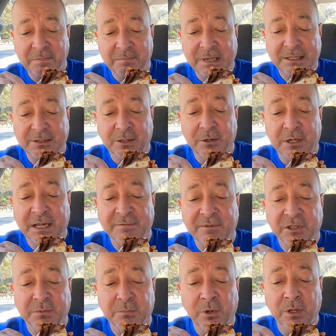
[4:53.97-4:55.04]
Makes it look
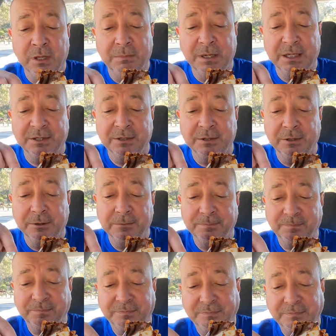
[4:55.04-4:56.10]
even smaller, but it's not.
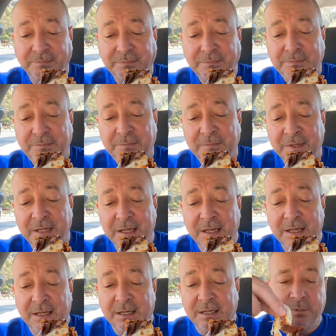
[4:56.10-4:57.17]

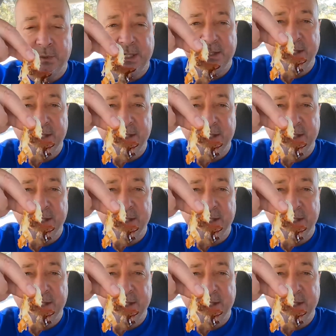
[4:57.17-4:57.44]
Pretty